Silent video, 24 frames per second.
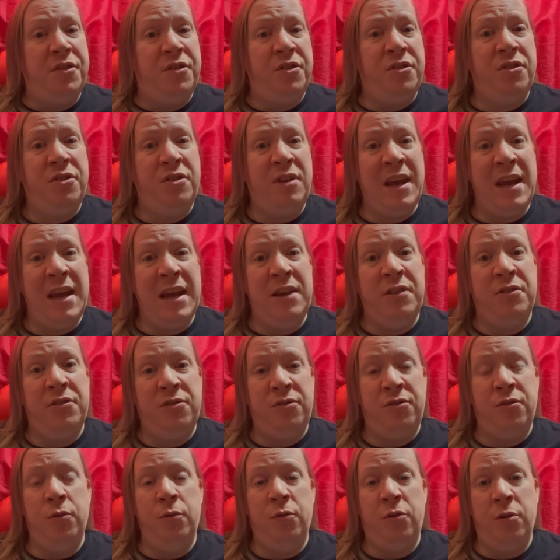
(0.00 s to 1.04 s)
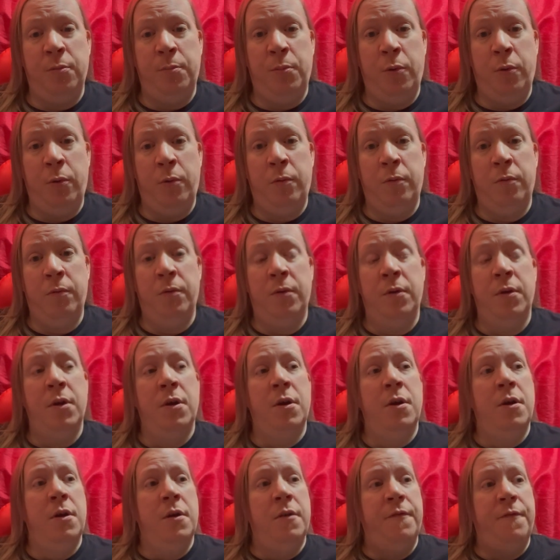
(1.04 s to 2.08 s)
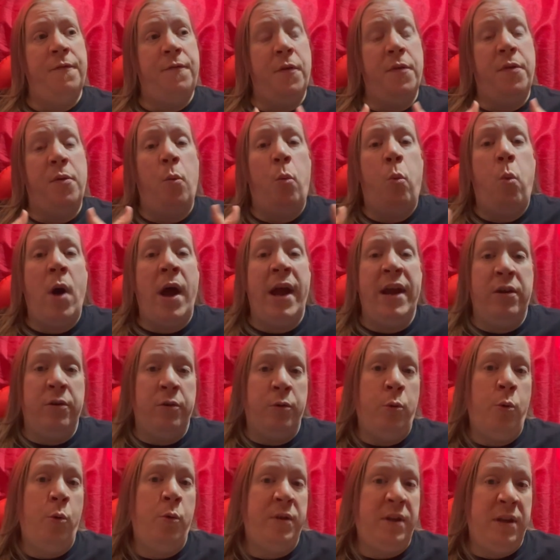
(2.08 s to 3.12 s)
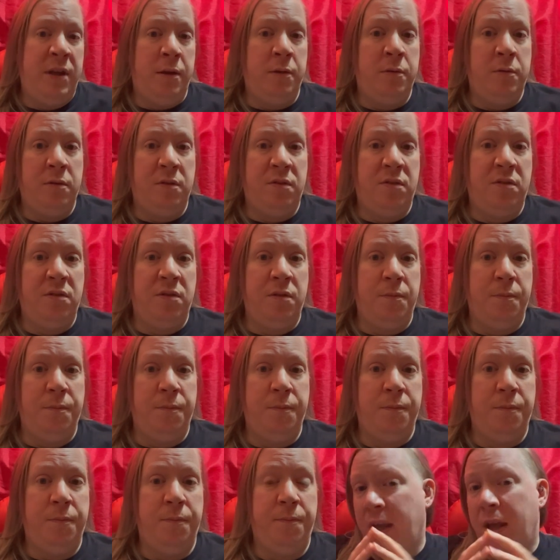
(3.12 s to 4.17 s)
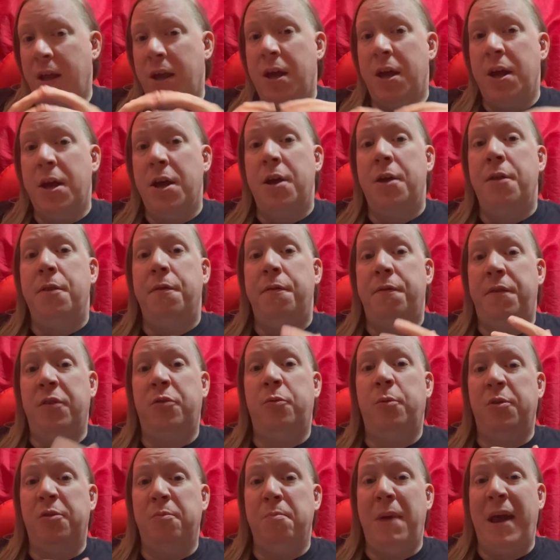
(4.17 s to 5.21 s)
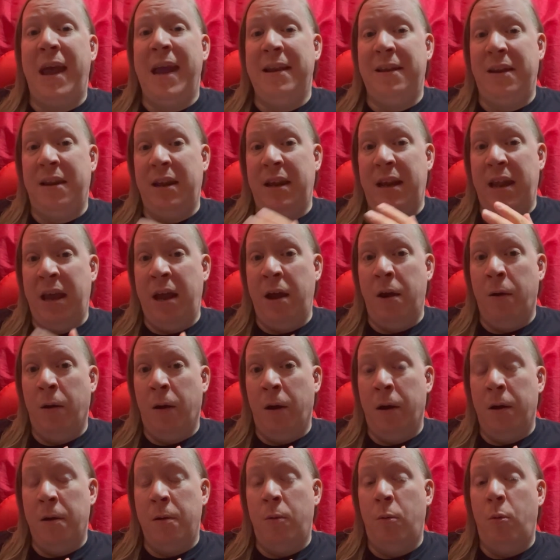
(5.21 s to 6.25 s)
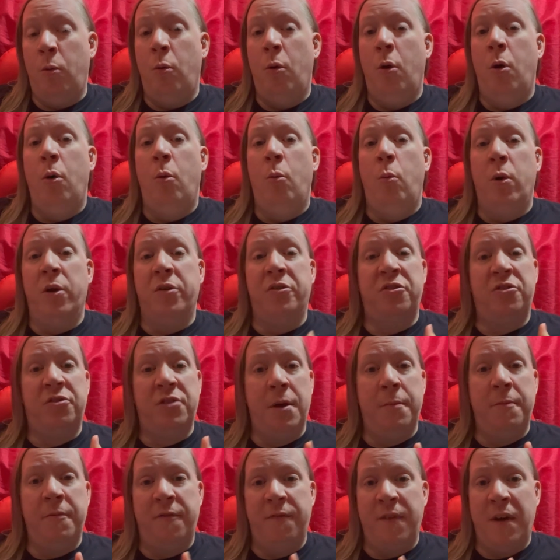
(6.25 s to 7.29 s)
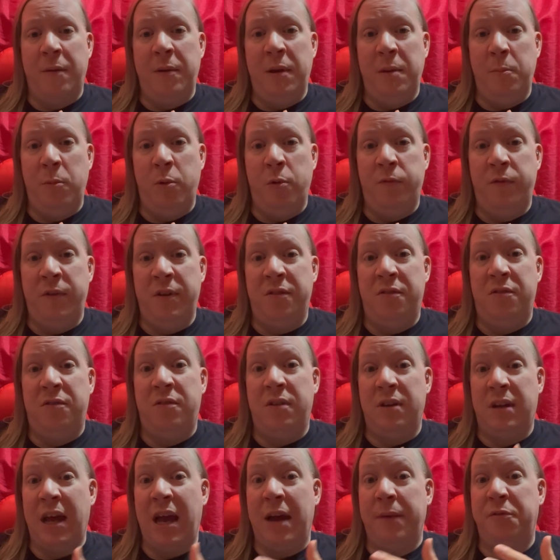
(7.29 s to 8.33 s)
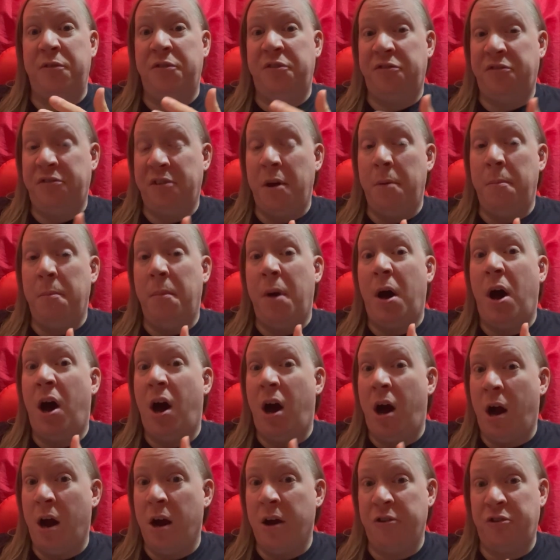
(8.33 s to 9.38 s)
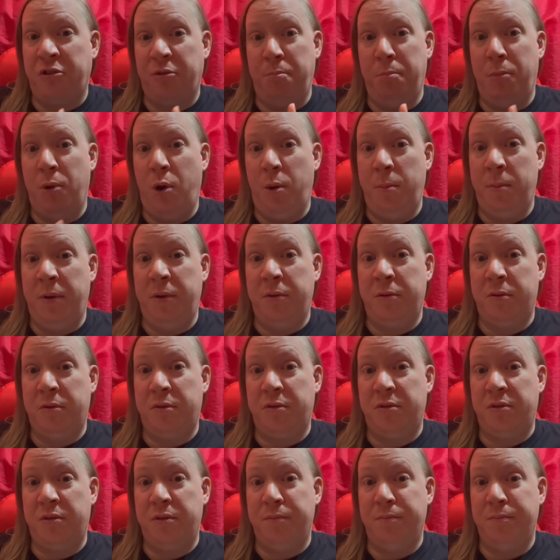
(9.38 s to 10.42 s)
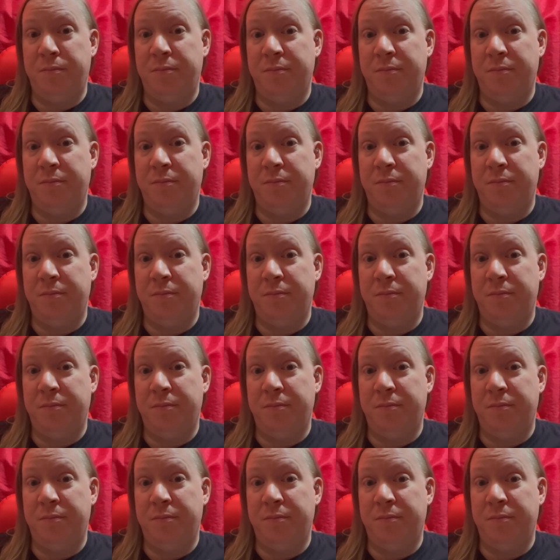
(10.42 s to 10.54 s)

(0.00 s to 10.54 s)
stay suitable for the wider audience. This was made in an era where some family movies did have some harsh moments.